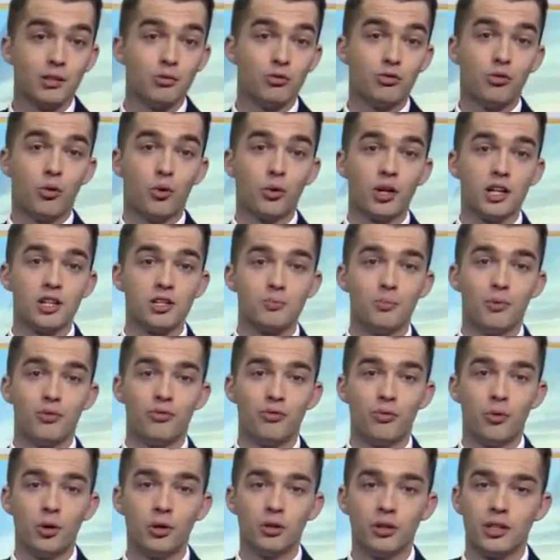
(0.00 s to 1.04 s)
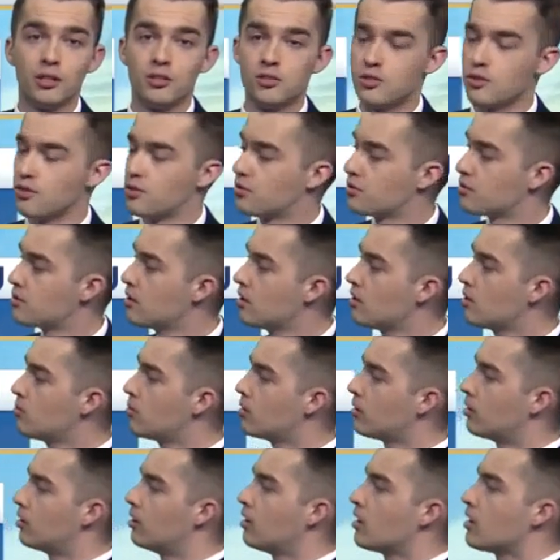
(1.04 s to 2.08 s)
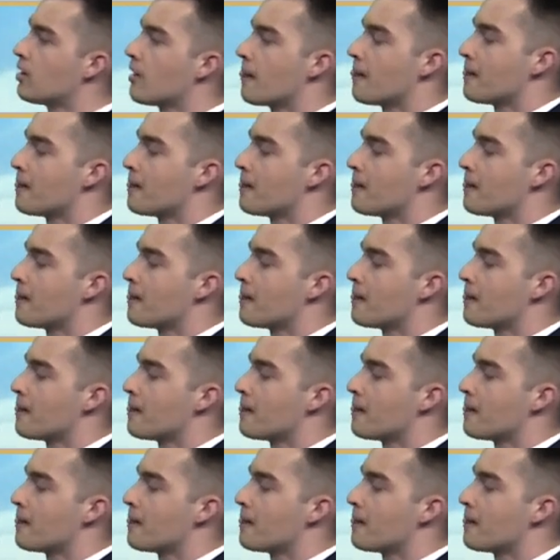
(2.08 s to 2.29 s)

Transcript: and 40s before it. So the snow will